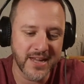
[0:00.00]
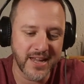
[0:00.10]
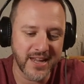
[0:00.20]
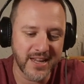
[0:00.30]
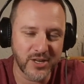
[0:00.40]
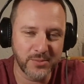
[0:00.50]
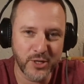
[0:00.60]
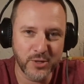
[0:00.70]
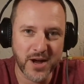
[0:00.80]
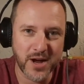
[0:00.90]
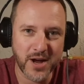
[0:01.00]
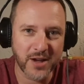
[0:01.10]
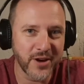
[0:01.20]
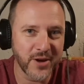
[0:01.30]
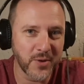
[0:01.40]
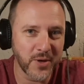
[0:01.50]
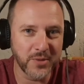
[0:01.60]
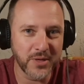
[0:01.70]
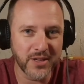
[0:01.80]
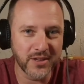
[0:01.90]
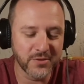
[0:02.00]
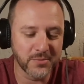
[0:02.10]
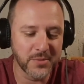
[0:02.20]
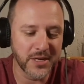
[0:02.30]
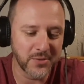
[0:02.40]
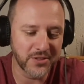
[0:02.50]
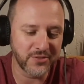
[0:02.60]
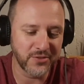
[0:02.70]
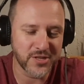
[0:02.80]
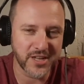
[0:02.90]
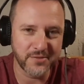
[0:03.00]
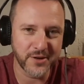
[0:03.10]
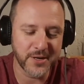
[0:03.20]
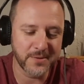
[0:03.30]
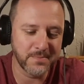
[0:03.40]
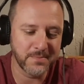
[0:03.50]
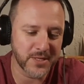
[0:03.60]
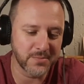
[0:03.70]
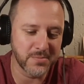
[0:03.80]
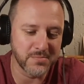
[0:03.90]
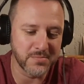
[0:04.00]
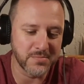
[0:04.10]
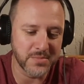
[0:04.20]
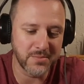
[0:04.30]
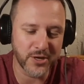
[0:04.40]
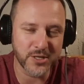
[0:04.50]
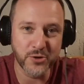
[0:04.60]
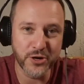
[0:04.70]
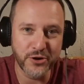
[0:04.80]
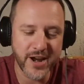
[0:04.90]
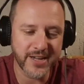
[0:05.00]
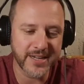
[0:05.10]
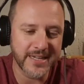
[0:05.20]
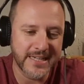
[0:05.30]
a gentleman you might very well be familiar with if you're South African, Mr. Marnus Broodryk.